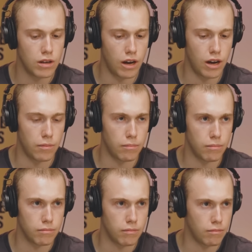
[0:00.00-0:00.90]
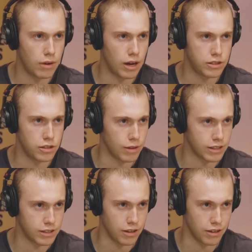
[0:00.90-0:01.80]
I assume
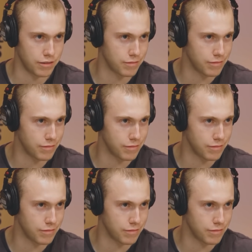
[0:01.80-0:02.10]
that's not,